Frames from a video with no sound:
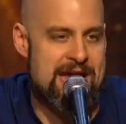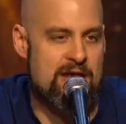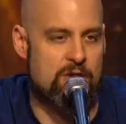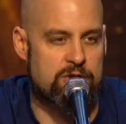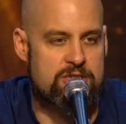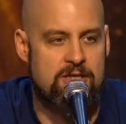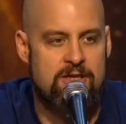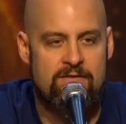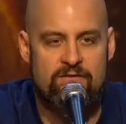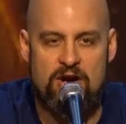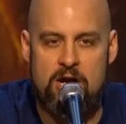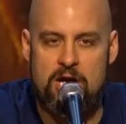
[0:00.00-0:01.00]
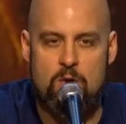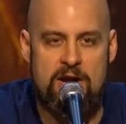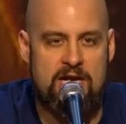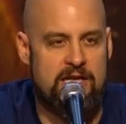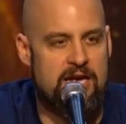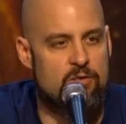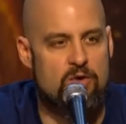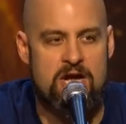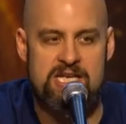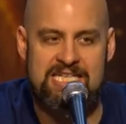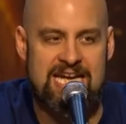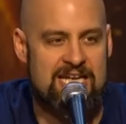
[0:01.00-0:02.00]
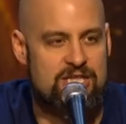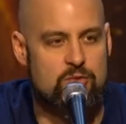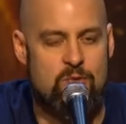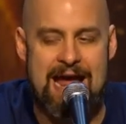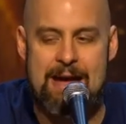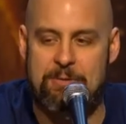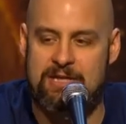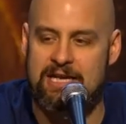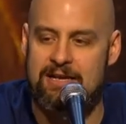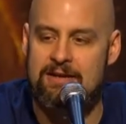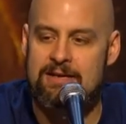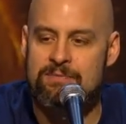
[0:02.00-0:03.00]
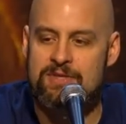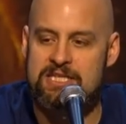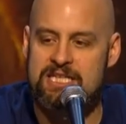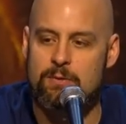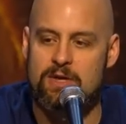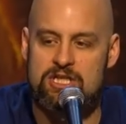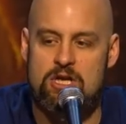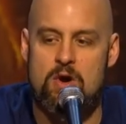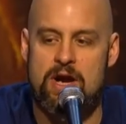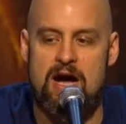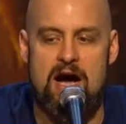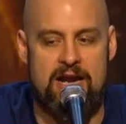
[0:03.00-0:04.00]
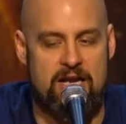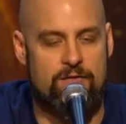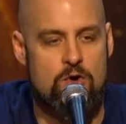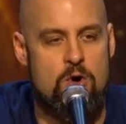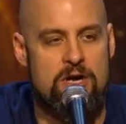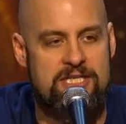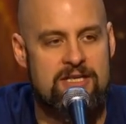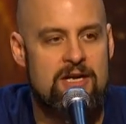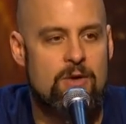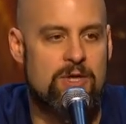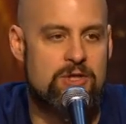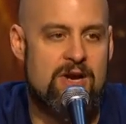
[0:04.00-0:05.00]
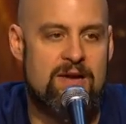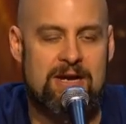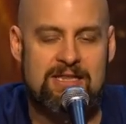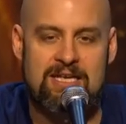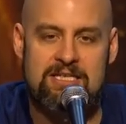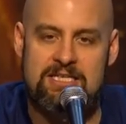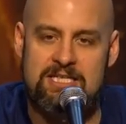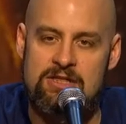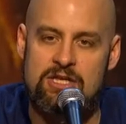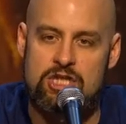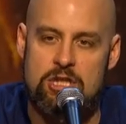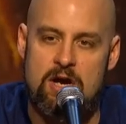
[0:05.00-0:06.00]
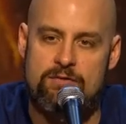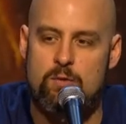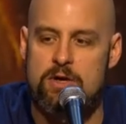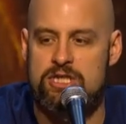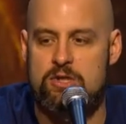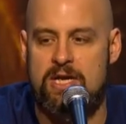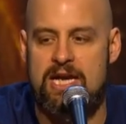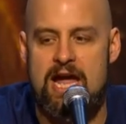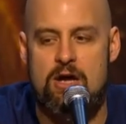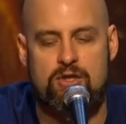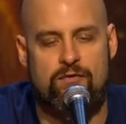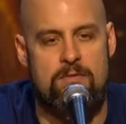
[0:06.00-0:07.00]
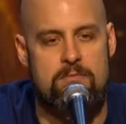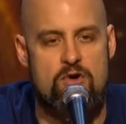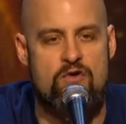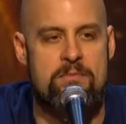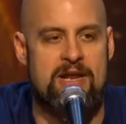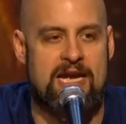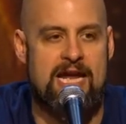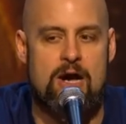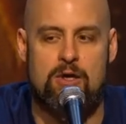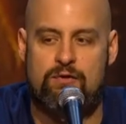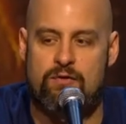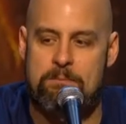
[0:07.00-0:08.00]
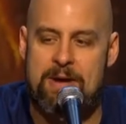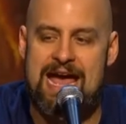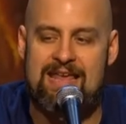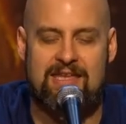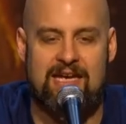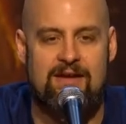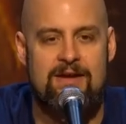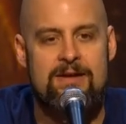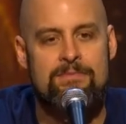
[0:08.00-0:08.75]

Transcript: battles very quickly and run tests rapidly to see what's going on. And of course, what's great about this, it's in the software, so it accounts for movement, it accounts for pathing.